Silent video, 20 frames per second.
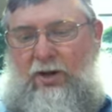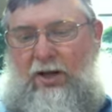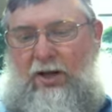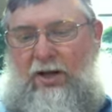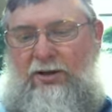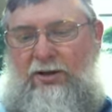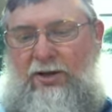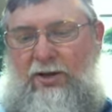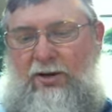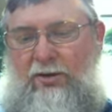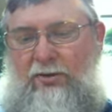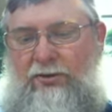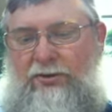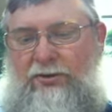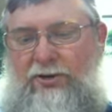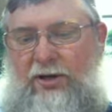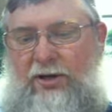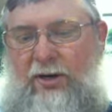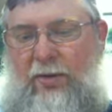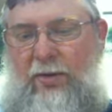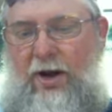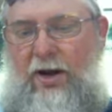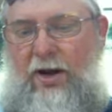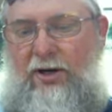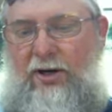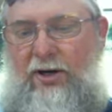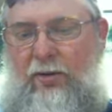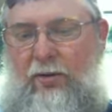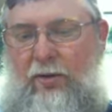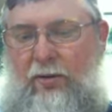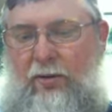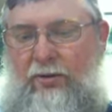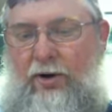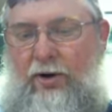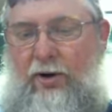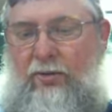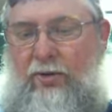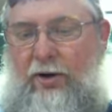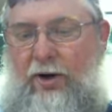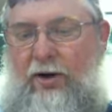he tells Jeremiah to
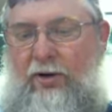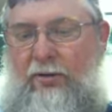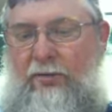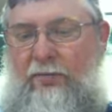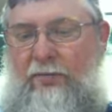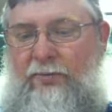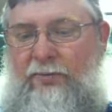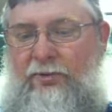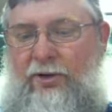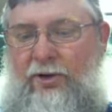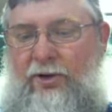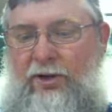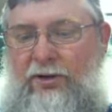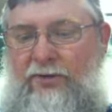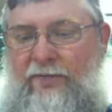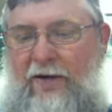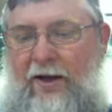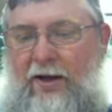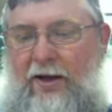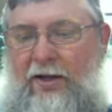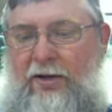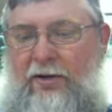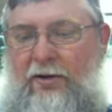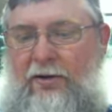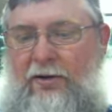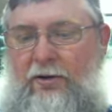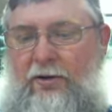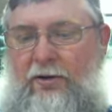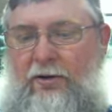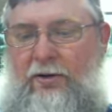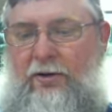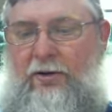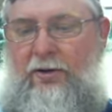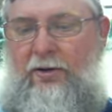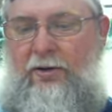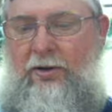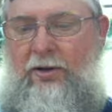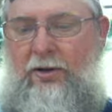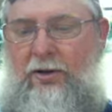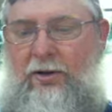go there to this valley
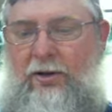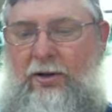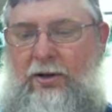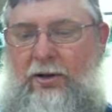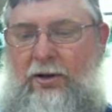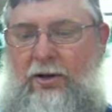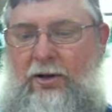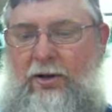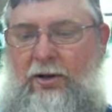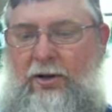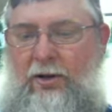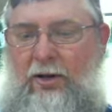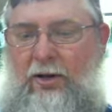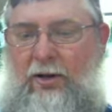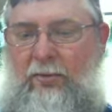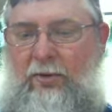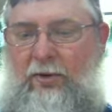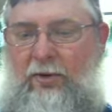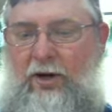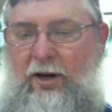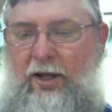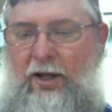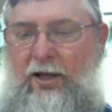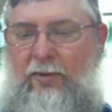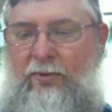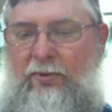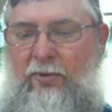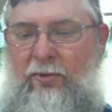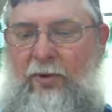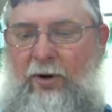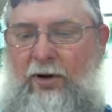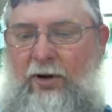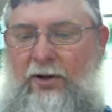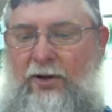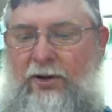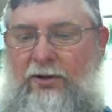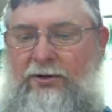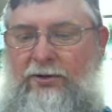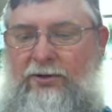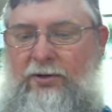and proclaim the
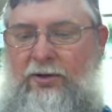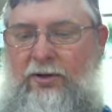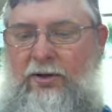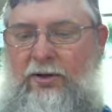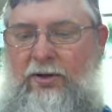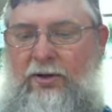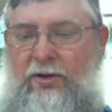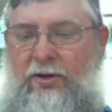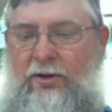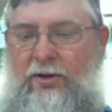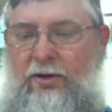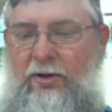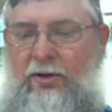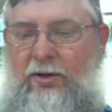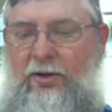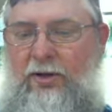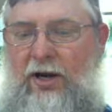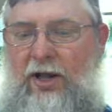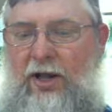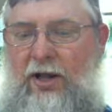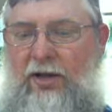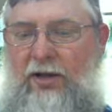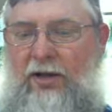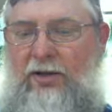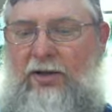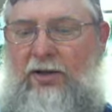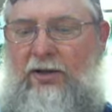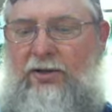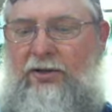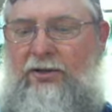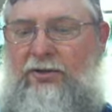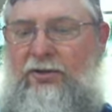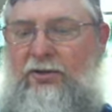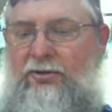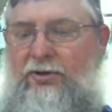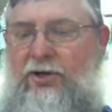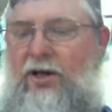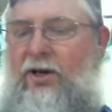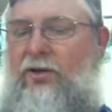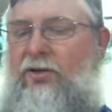words that I shall
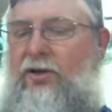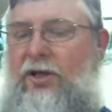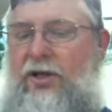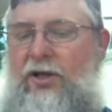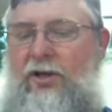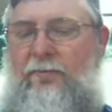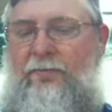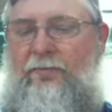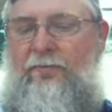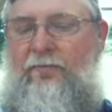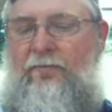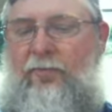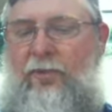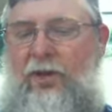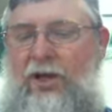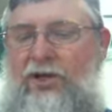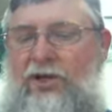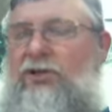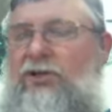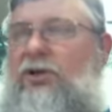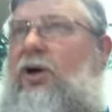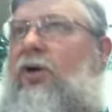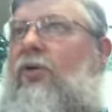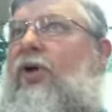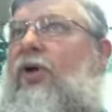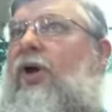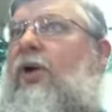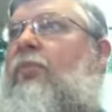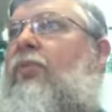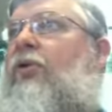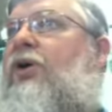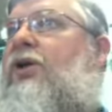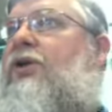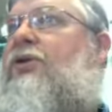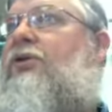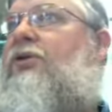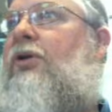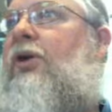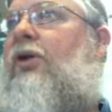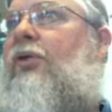tell thee. He's to go there and
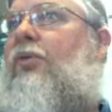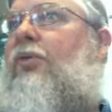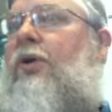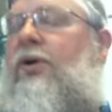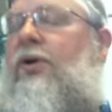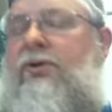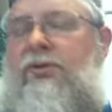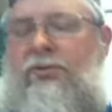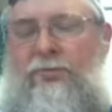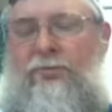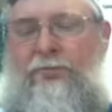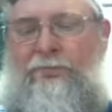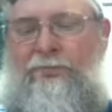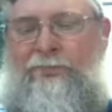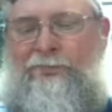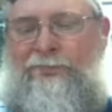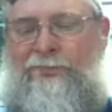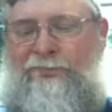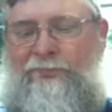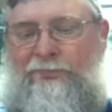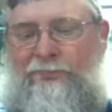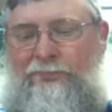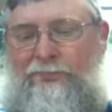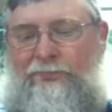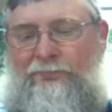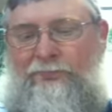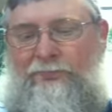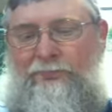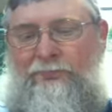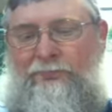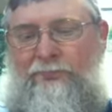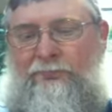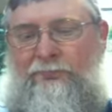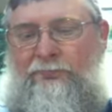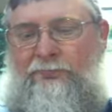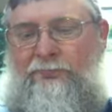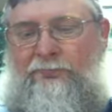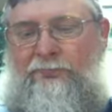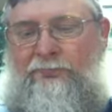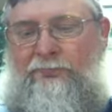preach, in other words.
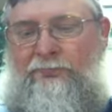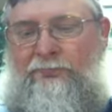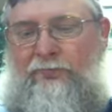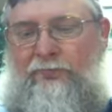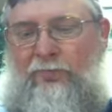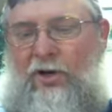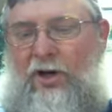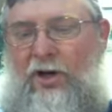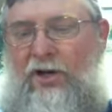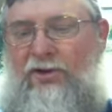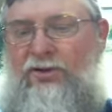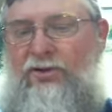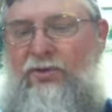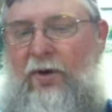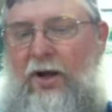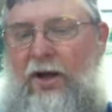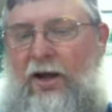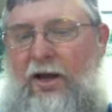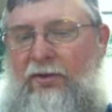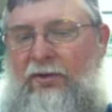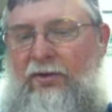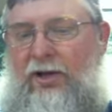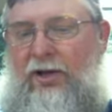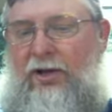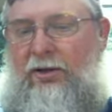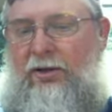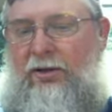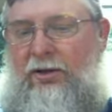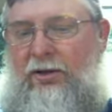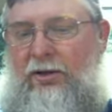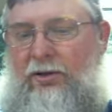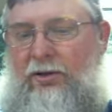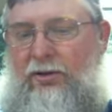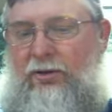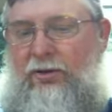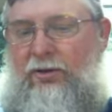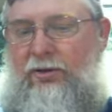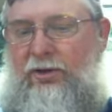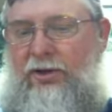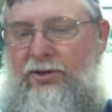And this is why I think
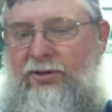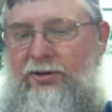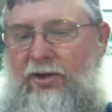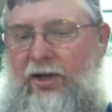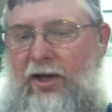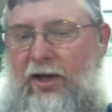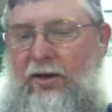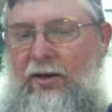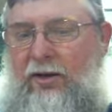this